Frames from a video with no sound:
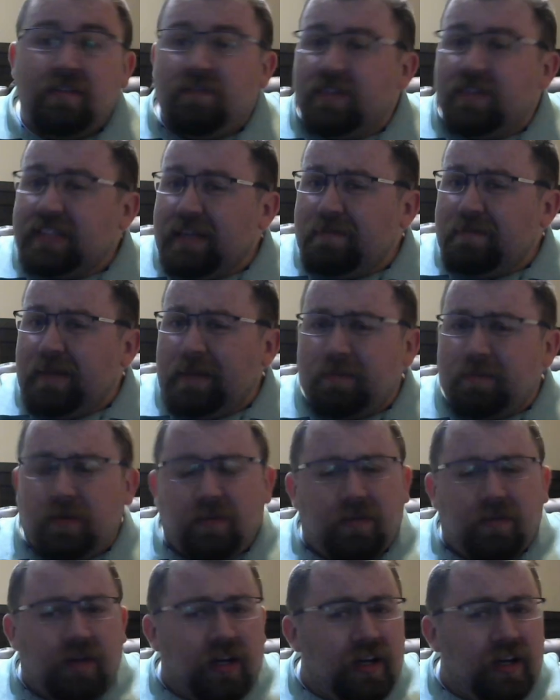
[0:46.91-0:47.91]
For some
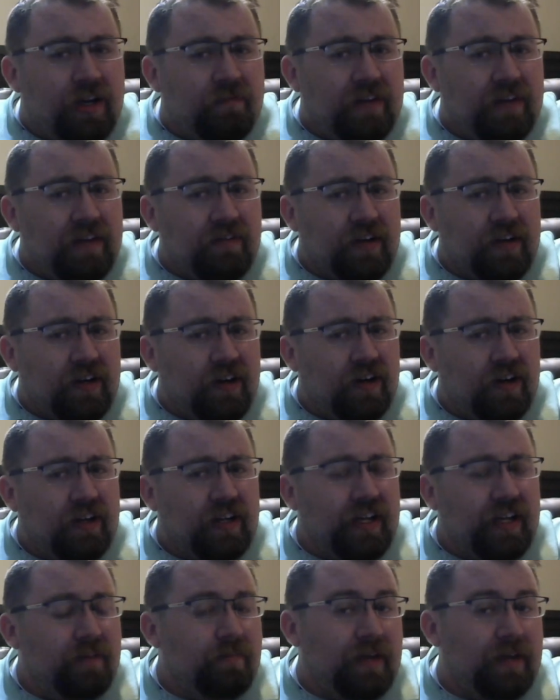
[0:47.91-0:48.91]
people, a favorite
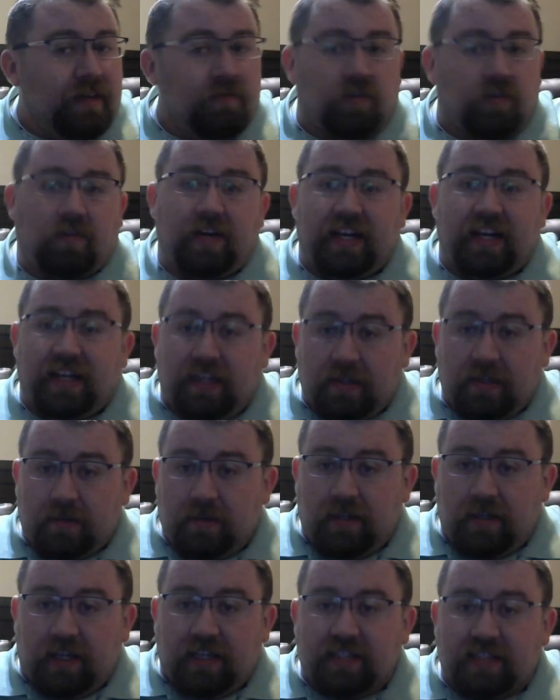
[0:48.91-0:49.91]
card can be a variety of
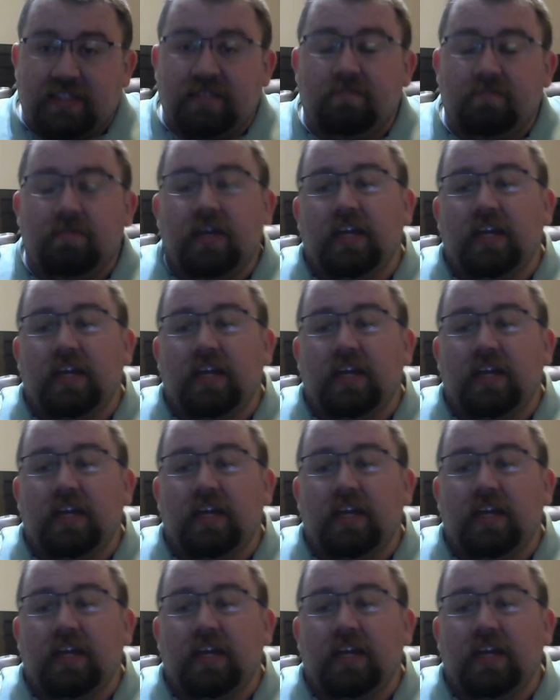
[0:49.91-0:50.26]
things.